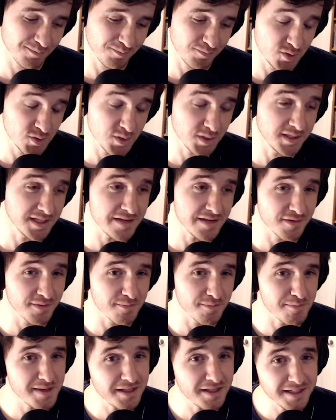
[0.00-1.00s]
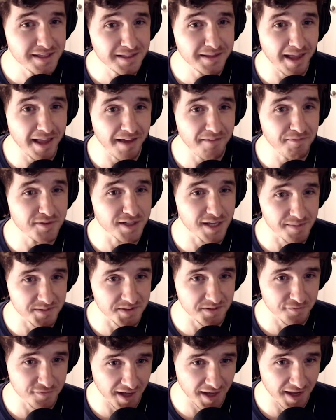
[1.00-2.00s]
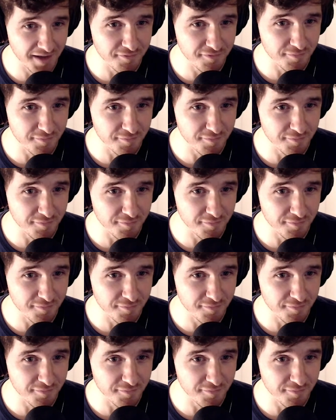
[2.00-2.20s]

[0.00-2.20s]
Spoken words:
You can live 1,000,000 lifetimes in 5